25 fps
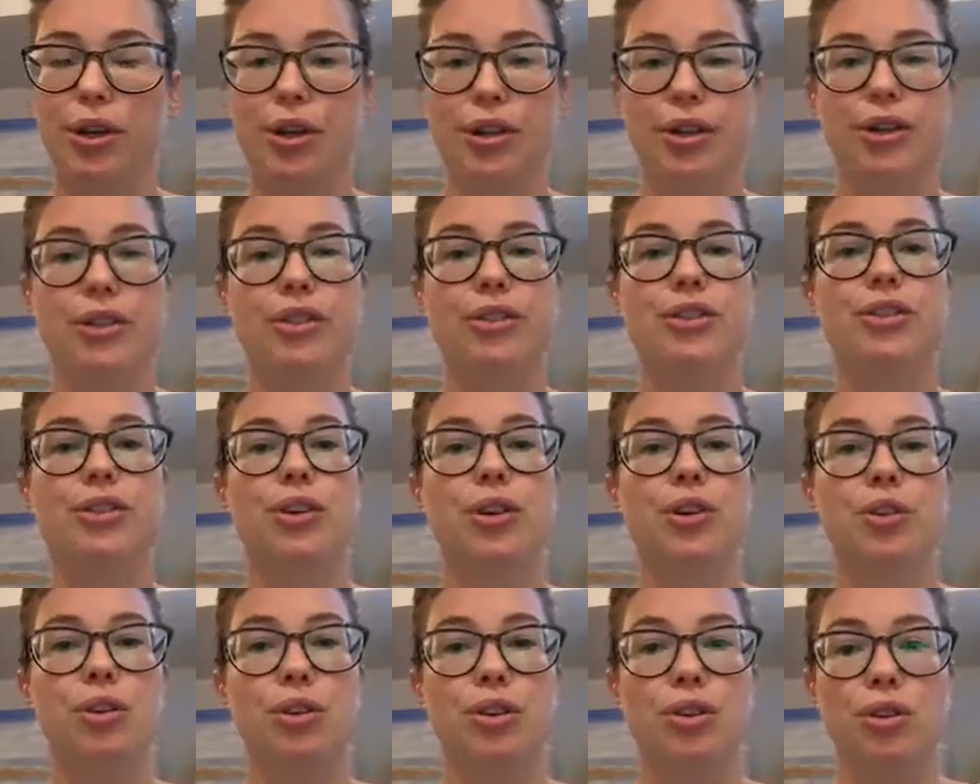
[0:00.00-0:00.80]

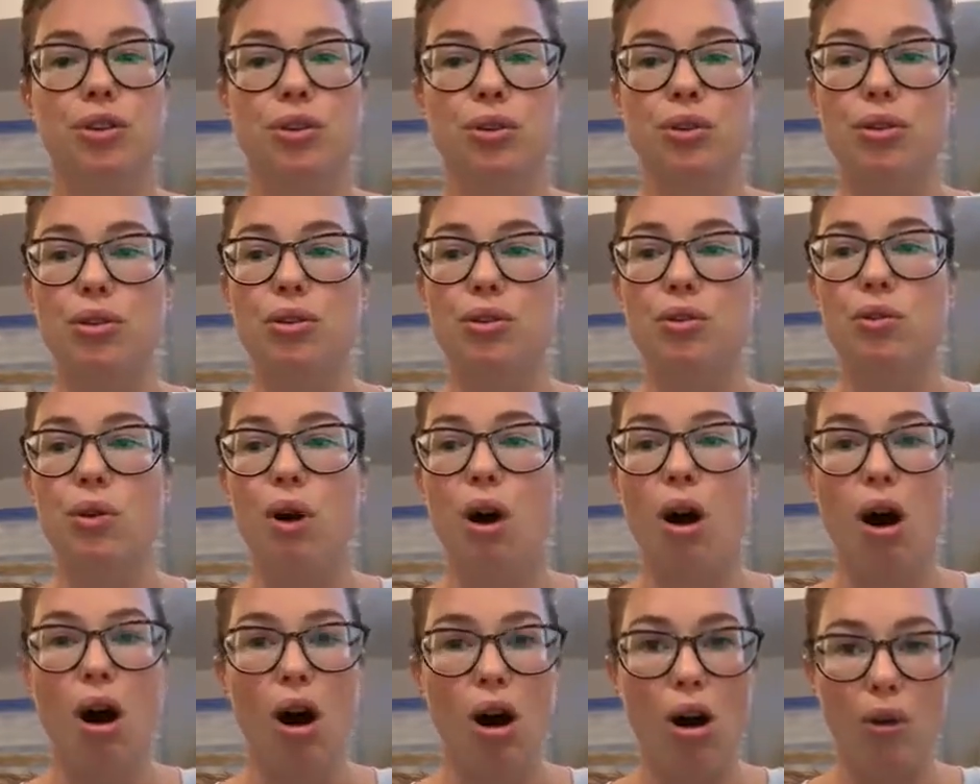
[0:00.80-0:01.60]
So you
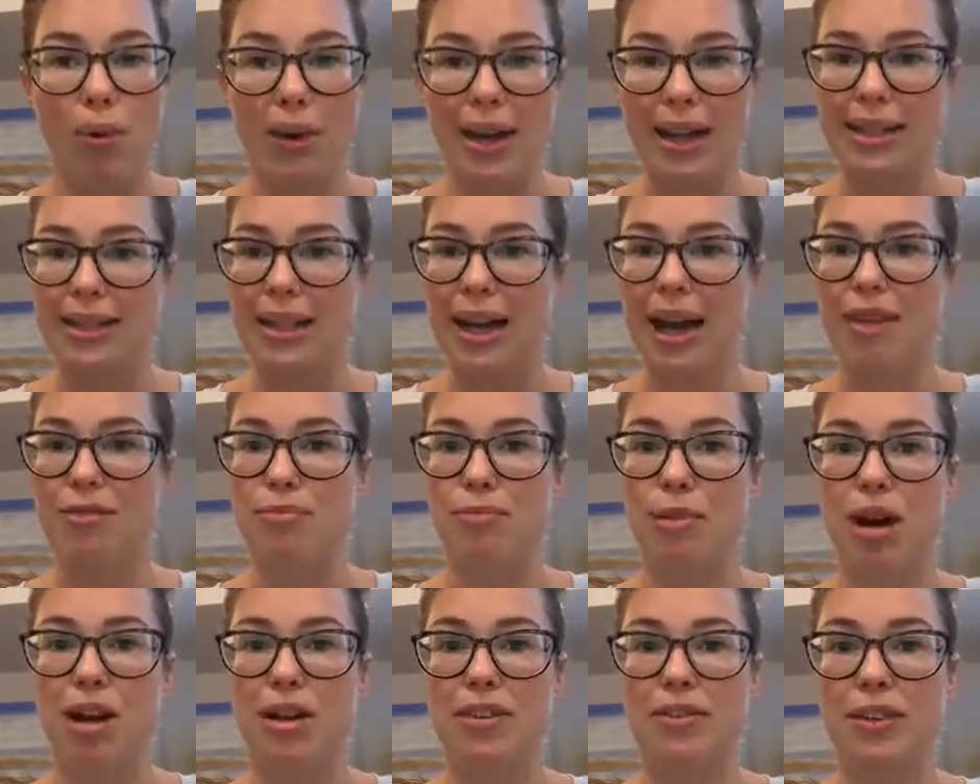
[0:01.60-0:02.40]
always have
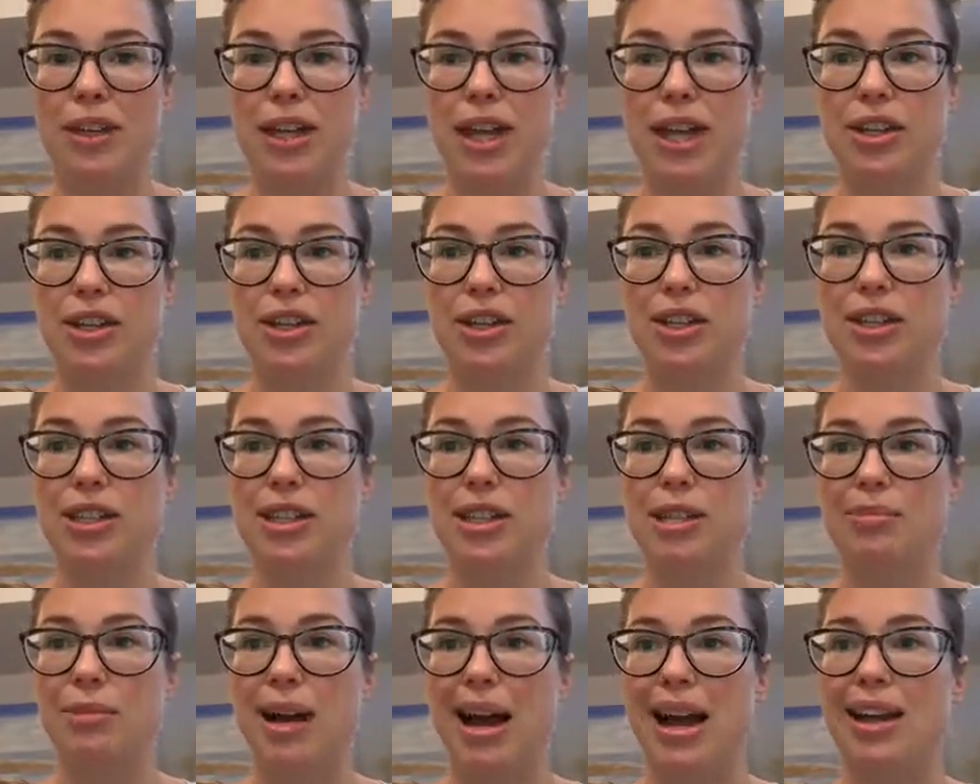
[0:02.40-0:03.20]
modifications
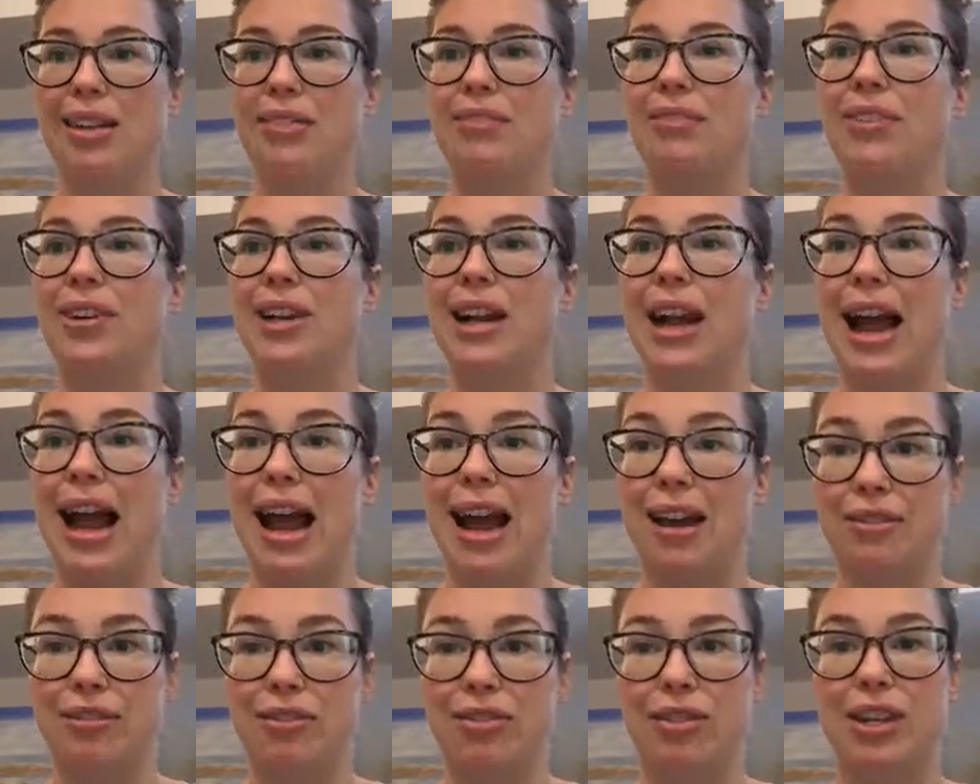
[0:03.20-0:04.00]
in mind for
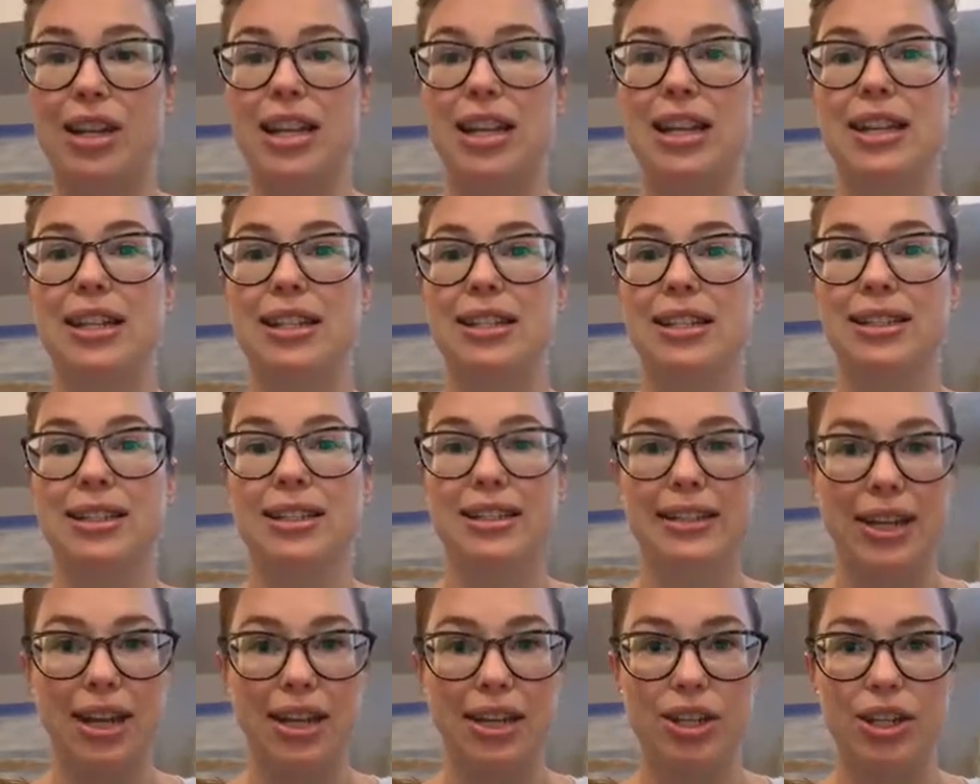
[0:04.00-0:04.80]
every
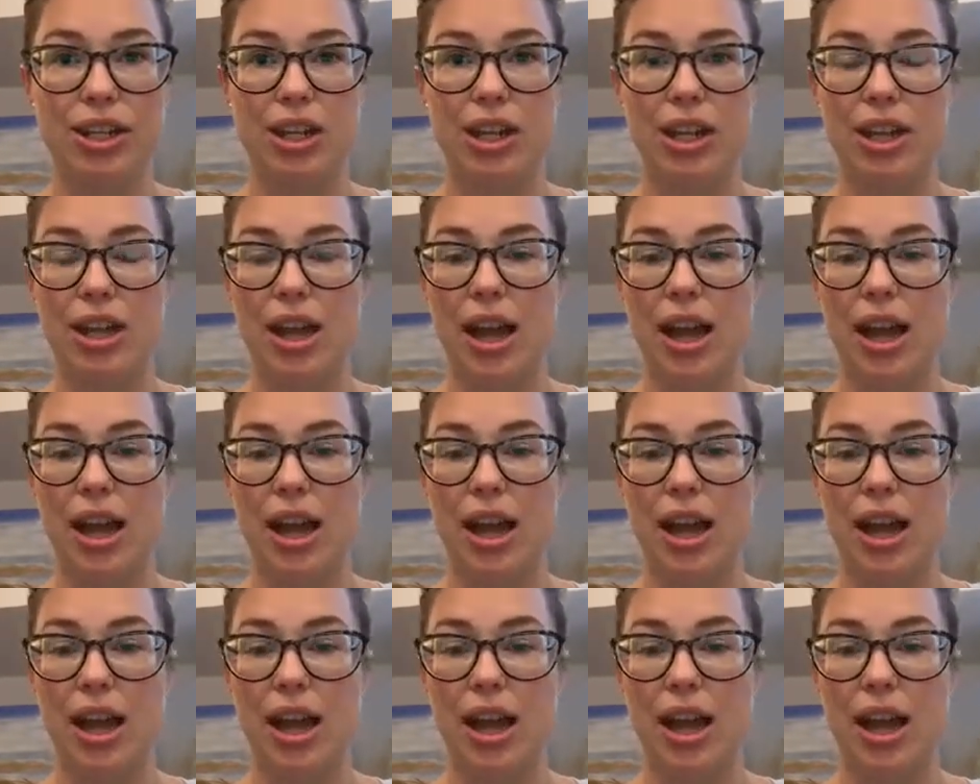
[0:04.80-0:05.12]
station,